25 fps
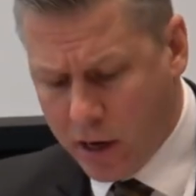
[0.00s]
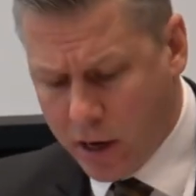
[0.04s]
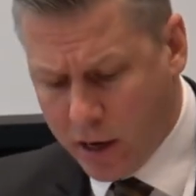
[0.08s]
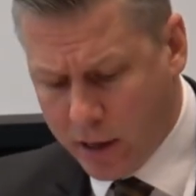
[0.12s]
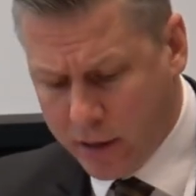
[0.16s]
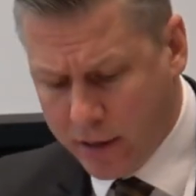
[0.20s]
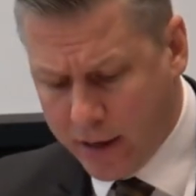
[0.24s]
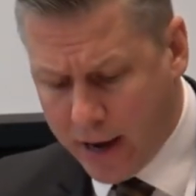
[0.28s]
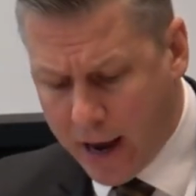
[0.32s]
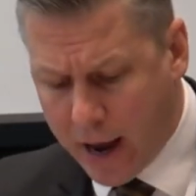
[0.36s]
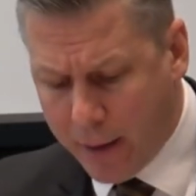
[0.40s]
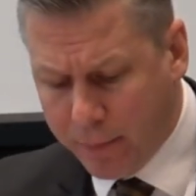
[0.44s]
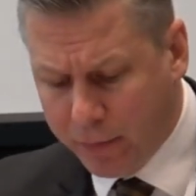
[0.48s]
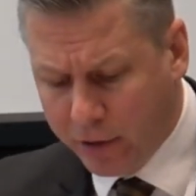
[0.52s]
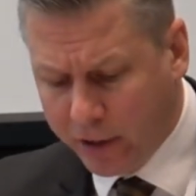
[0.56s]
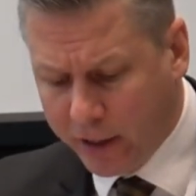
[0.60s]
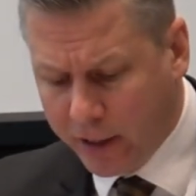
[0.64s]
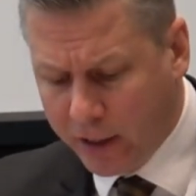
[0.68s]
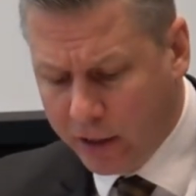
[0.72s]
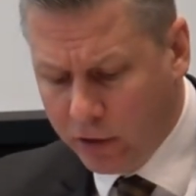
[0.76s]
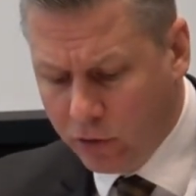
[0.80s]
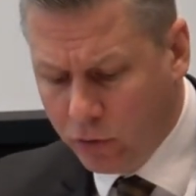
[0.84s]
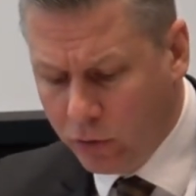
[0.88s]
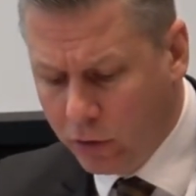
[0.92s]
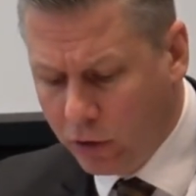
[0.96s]
The
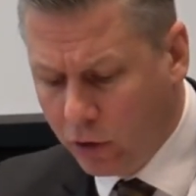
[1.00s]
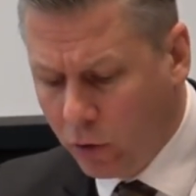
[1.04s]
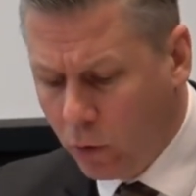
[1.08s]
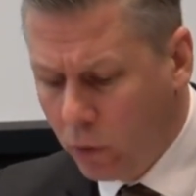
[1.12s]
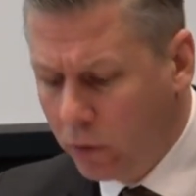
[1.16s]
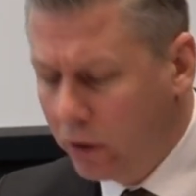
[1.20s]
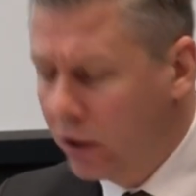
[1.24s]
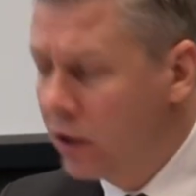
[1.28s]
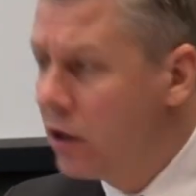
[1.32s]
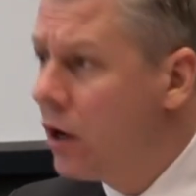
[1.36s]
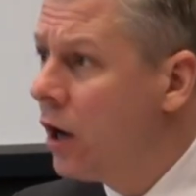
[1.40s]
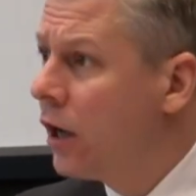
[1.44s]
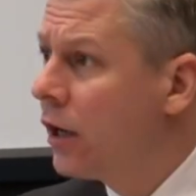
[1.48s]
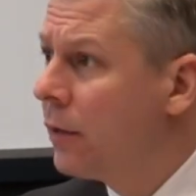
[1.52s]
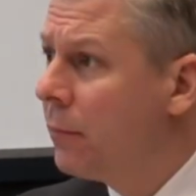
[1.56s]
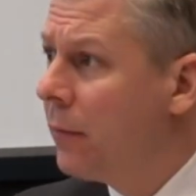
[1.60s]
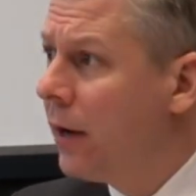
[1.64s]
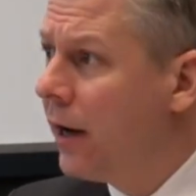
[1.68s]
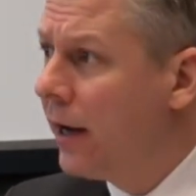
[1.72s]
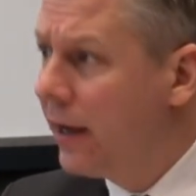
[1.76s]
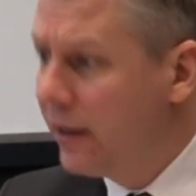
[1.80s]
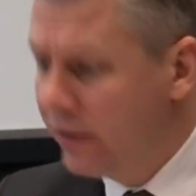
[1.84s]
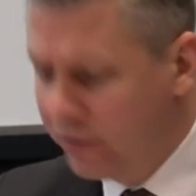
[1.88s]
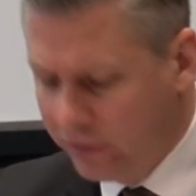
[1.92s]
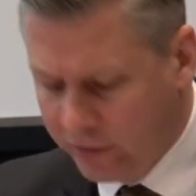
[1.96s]
applicant, who the court
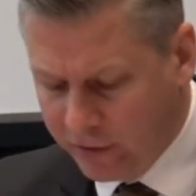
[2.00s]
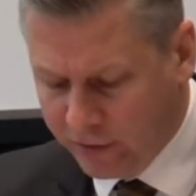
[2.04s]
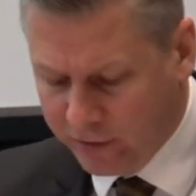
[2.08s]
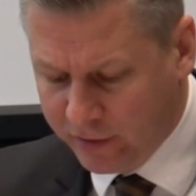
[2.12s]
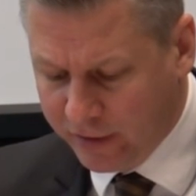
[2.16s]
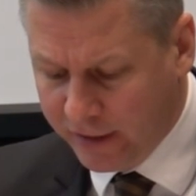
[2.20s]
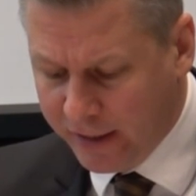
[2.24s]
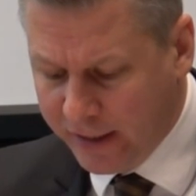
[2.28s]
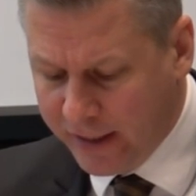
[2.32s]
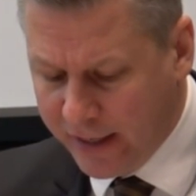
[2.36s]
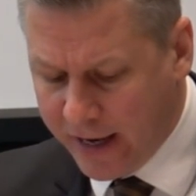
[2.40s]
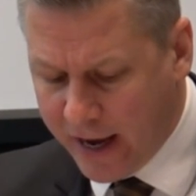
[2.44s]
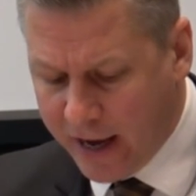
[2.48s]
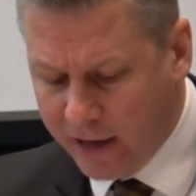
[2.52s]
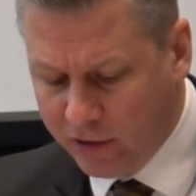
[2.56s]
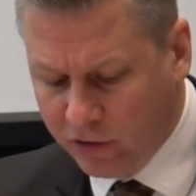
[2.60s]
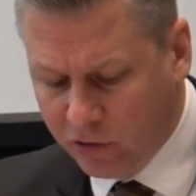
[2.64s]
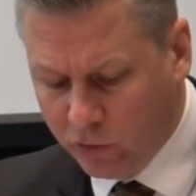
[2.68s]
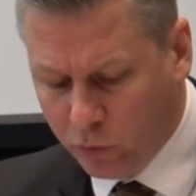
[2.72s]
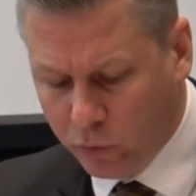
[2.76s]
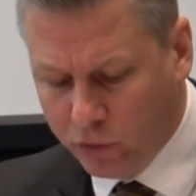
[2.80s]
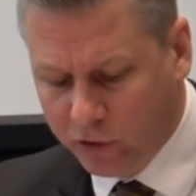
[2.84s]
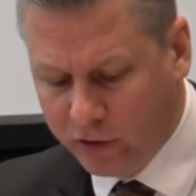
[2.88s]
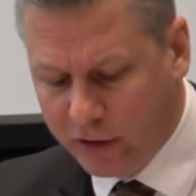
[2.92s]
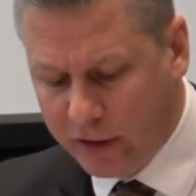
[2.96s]
anonymized as
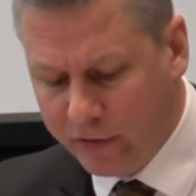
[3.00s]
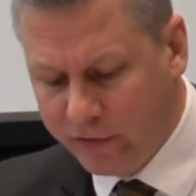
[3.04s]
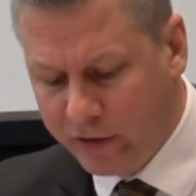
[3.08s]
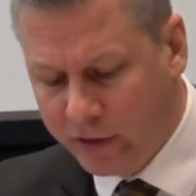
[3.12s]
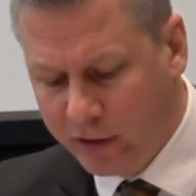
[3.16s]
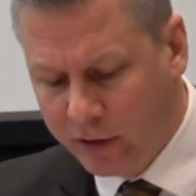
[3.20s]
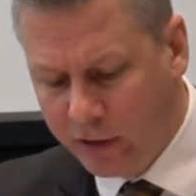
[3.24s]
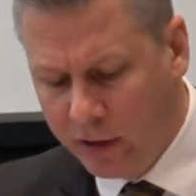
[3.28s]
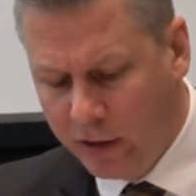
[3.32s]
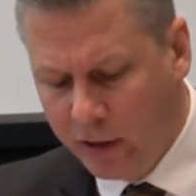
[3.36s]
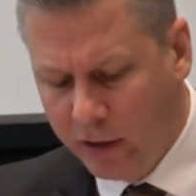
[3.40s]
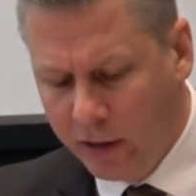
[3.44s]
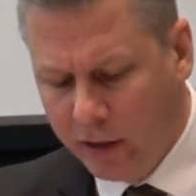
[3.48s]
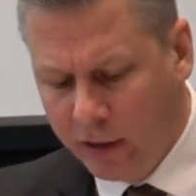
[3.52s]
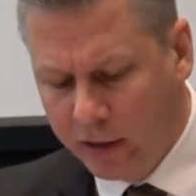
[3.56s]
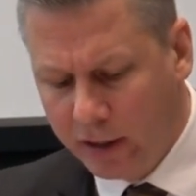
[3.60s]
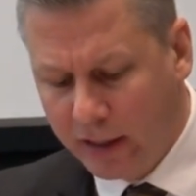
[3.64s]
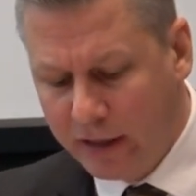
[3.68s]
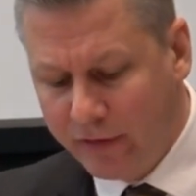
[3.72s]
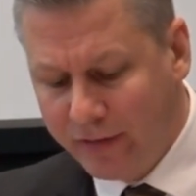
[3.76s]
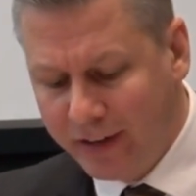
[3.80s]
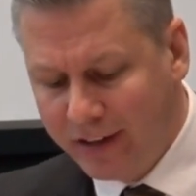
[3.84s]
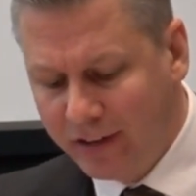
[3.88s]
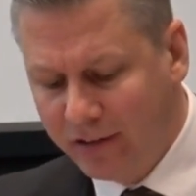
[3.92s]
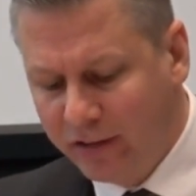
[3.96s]
ES, was
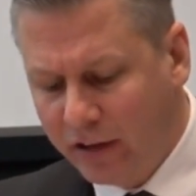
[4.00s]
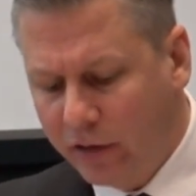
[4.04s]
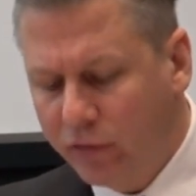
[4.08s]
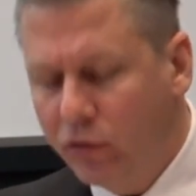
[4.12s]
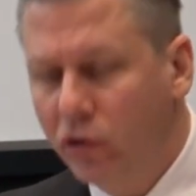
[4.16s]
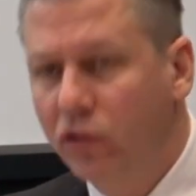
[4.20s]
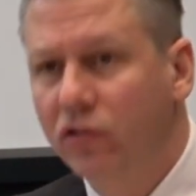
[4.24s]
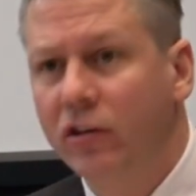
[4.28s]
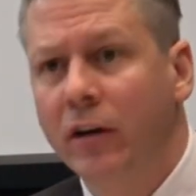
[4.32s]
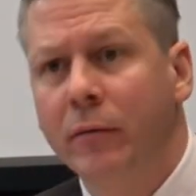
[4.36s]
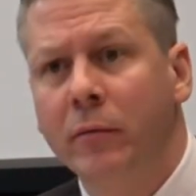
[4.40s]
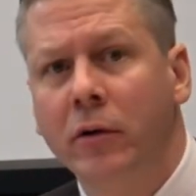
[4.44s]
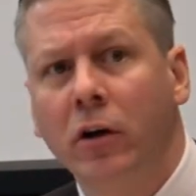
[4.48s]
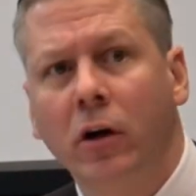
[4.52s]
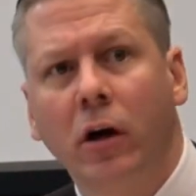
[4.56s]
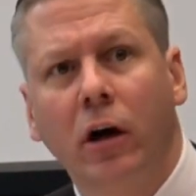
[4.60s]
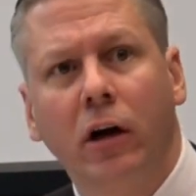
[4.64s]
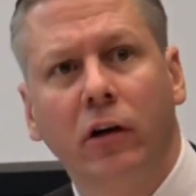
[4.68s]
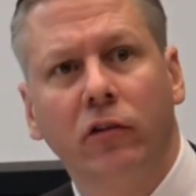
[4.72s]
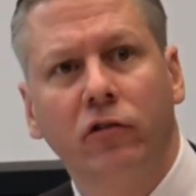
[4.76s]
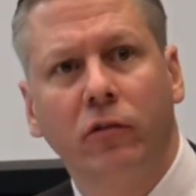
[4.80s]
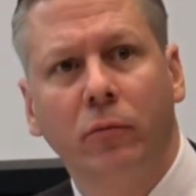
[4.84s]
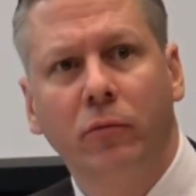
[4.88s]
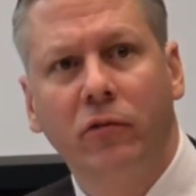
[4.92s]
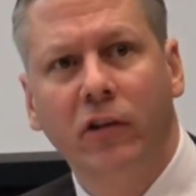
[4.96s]
giving several
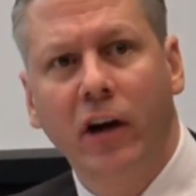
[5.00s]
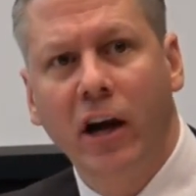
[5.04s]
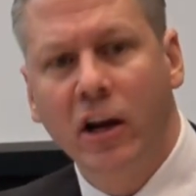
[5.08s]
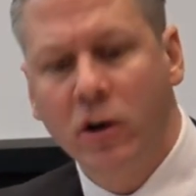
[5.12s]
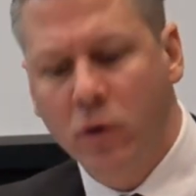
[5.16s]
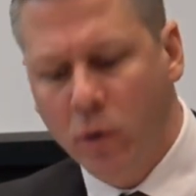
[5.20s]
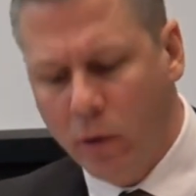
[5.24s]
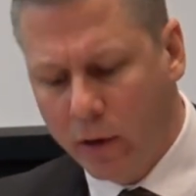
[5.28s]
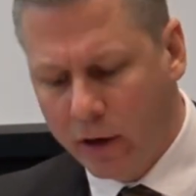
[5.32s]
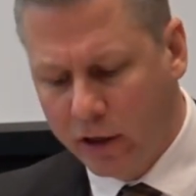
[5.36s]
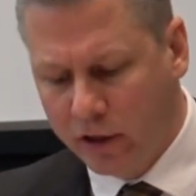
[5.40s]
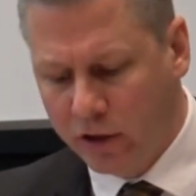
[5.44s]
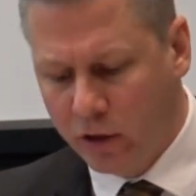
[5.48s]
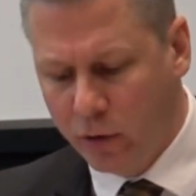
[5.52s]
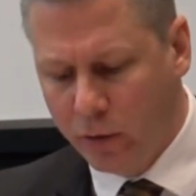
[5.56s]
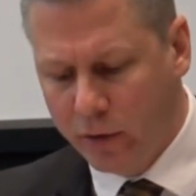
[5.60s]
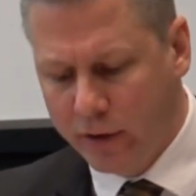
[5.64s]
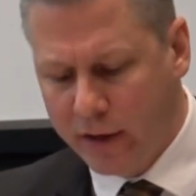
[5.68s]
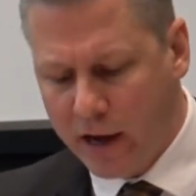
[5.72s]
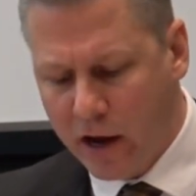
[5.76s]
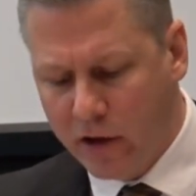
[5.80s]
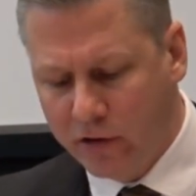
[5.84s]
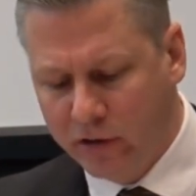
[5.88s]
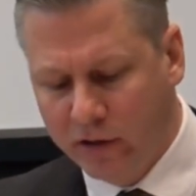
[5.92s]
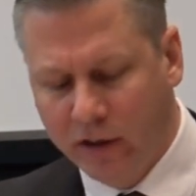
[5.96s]
seminars from January
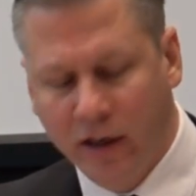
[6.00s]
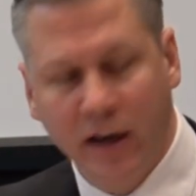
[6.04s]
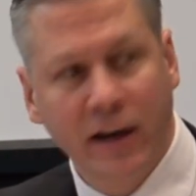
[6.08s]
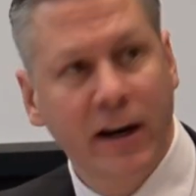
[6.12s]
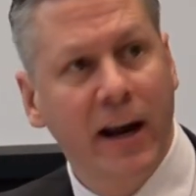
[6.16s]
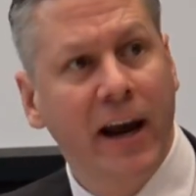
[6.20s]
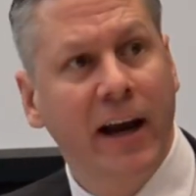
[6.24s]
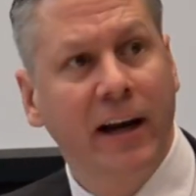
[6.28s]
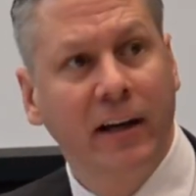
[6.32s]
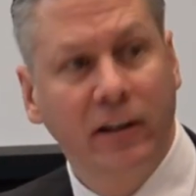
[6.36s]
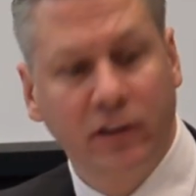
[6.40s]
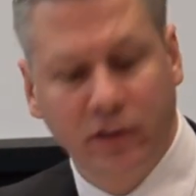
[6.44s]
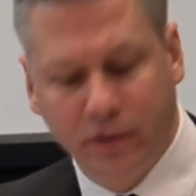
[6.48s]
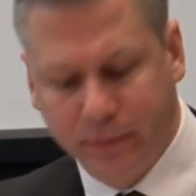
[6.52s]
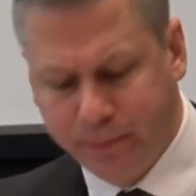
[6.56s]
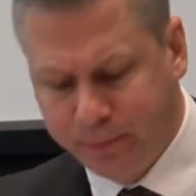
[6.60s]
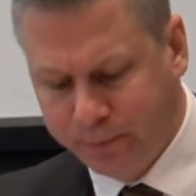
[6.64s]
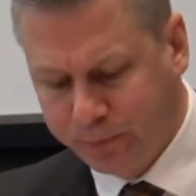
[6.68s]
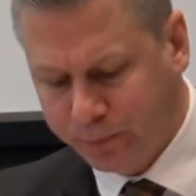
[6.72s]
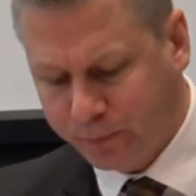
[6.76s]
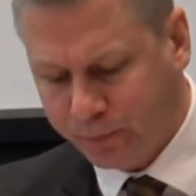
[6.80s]
2008.